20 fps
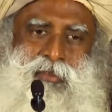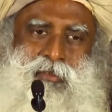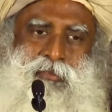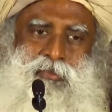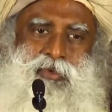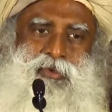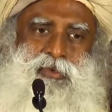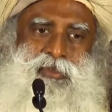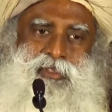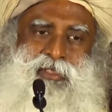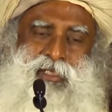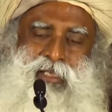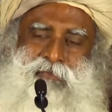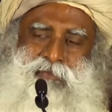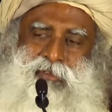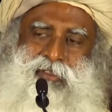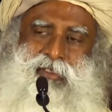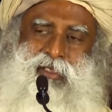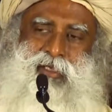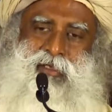the mucus
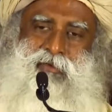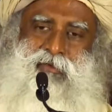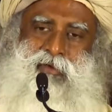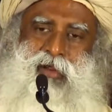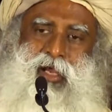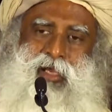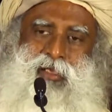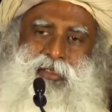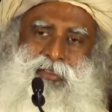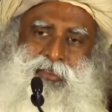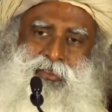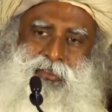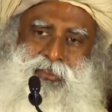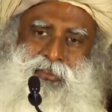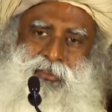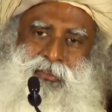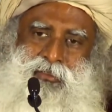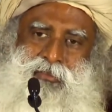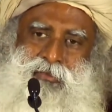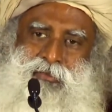levels can
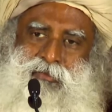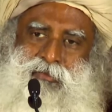rise.